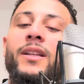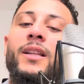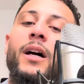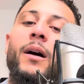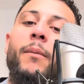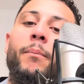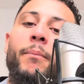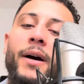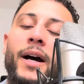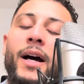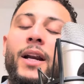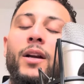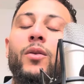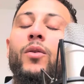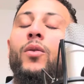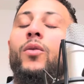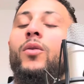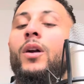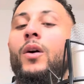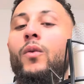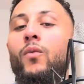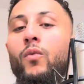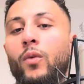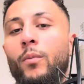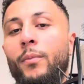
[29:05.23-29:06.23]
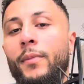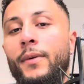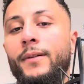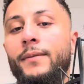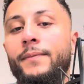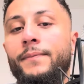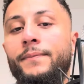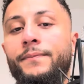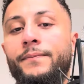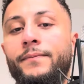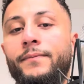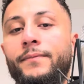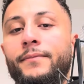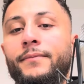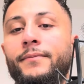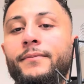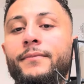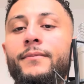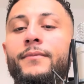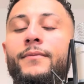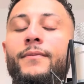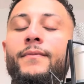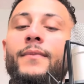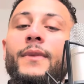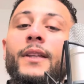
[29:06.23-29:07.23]
a man or a woman.
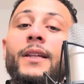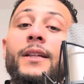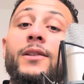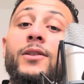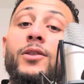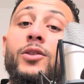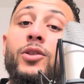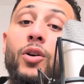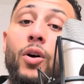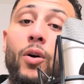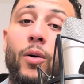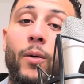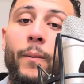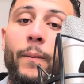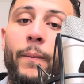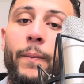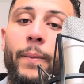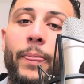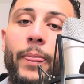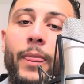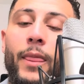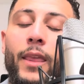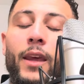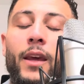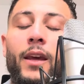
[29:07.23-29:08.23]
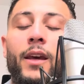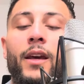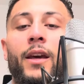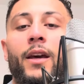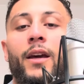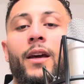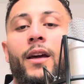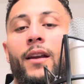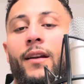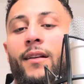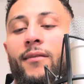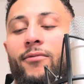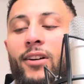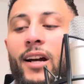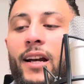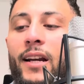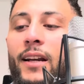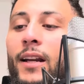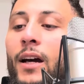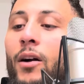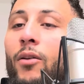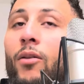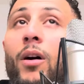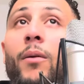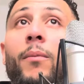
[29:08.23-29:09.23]
So, right
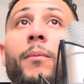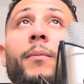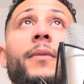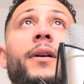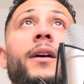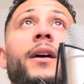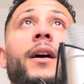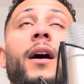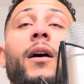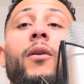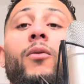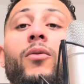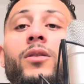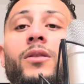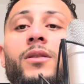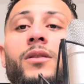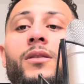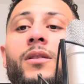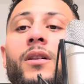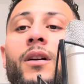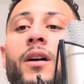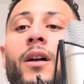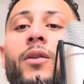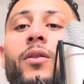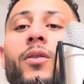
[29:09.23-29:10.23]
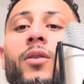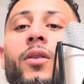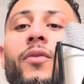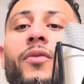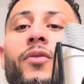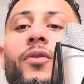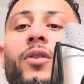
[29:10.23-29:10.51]
now I don't know if you